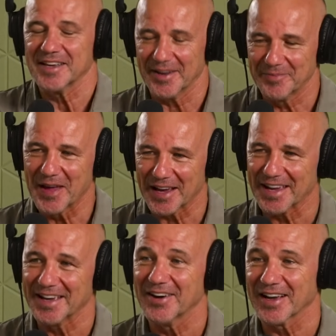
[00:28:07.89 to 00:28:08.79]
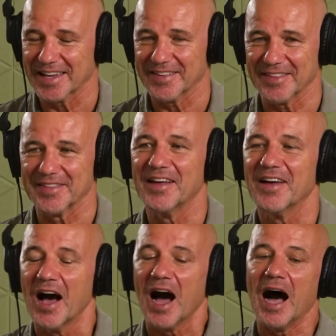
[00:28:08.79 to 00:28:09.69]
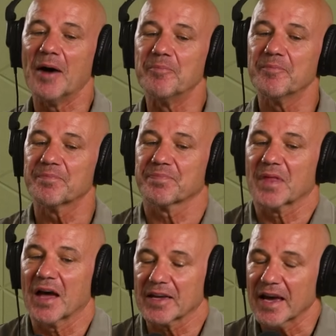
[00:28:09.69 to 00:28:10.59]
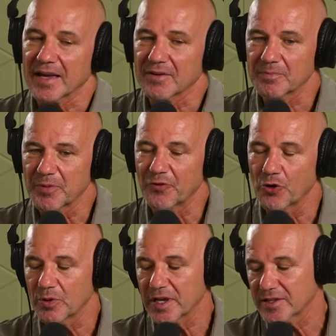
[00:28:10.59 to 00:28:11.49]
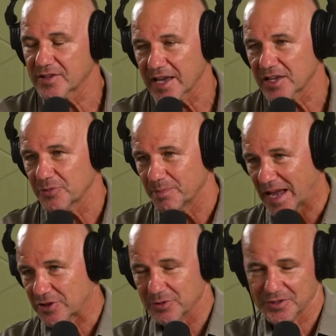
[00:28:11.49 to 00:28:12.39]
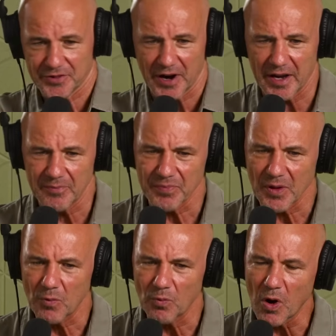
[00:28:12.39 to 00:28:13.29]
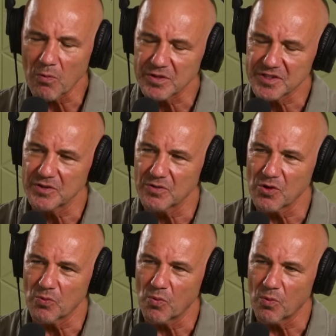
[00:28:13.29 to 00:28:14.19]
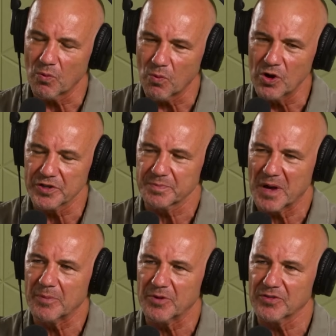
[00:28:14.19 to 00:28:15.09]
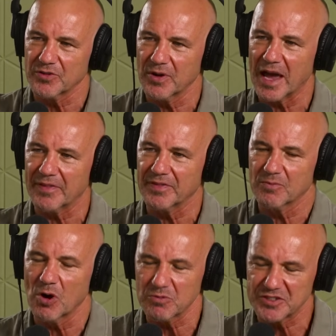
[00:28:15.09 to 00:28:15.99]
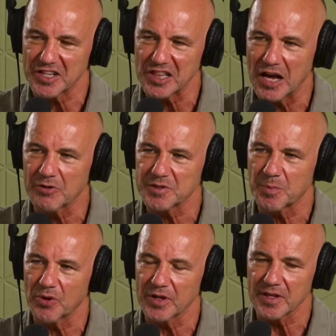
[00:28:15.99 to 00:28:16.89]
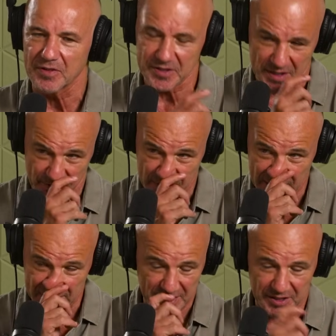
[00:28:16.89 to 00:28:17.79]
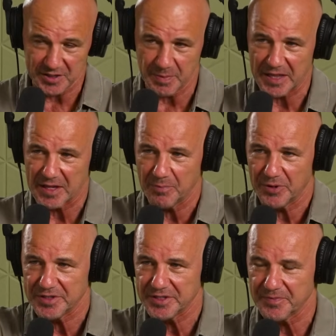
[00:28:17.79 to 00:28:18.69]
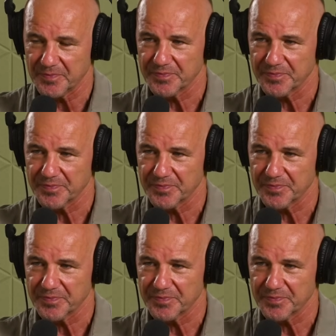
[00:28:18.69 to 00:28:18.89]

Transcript: Yeah, okay, I get it. Okay, before we take you back to Australia, what was the worst moment you had? What was your lowest point in the 7 years that you spent in prison?